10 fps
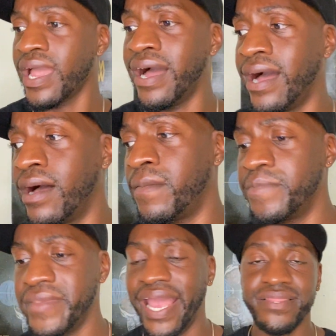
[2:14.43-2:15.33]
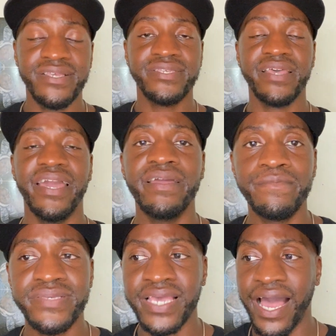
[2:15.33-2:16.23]
At the
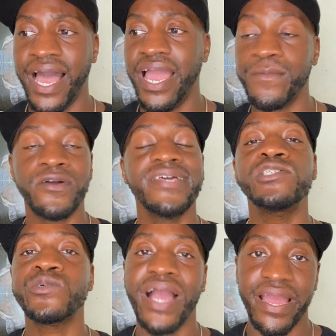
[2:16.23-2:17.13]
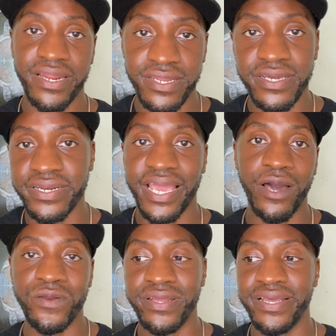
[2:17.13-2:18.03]
same time, or they try to look
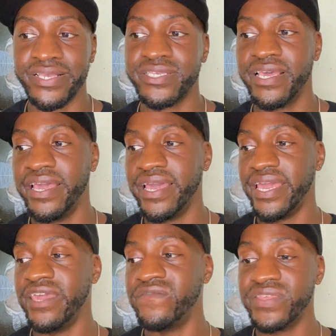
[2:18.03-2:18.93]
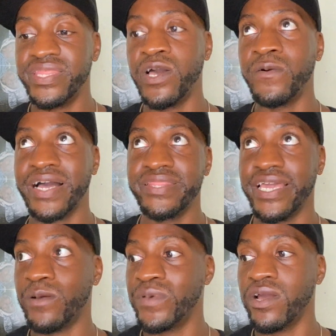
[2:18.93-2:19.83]
down on us, even though I
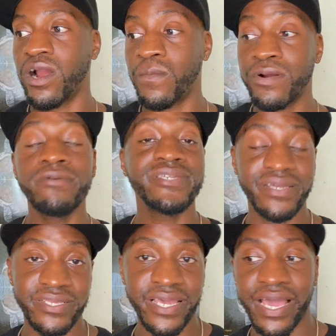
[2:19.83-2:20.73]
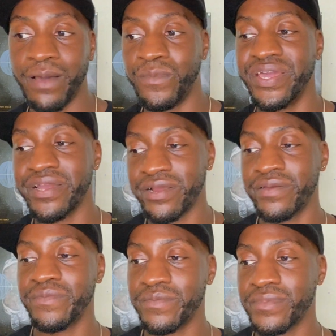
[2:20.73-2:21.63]
think we are approaching a time
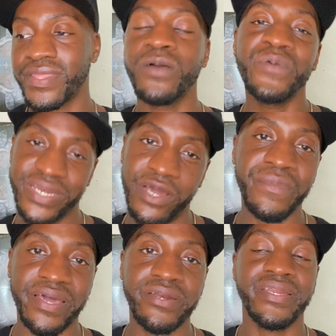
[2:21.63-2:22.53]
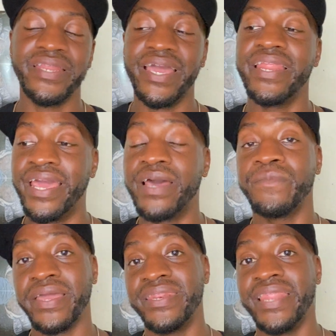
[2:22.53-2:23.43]
where we know better than that.
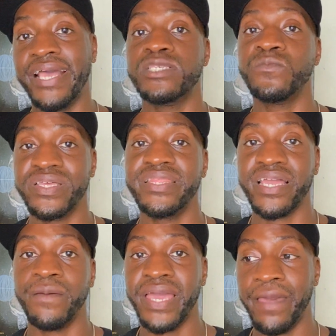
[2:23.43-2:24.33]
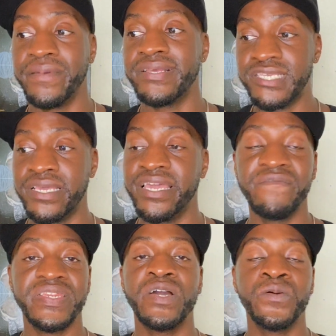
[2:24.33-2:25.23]
And that's one thing I'm happy to see,
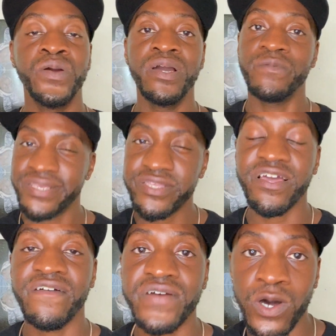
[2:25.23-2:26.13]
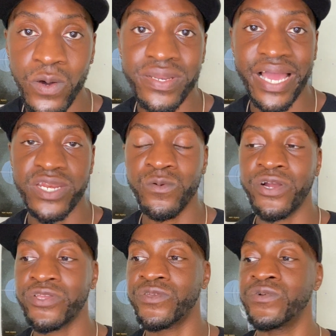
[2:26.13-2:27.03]
even though we still have a whole lot to
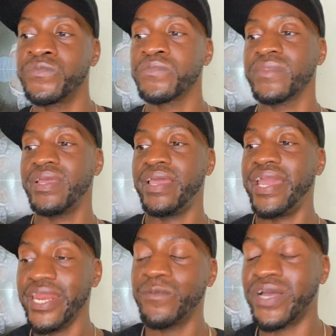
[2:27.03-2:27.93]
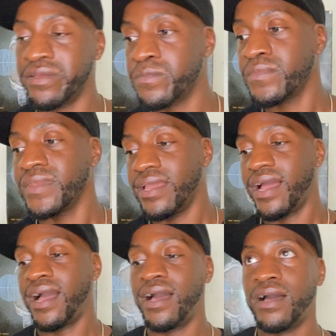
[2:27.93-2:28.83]
work through. Anyway,
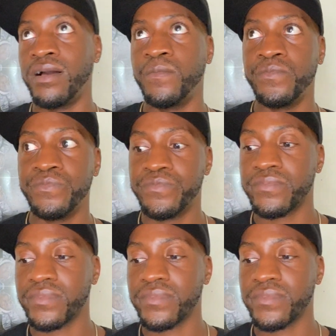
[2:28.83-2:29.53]
at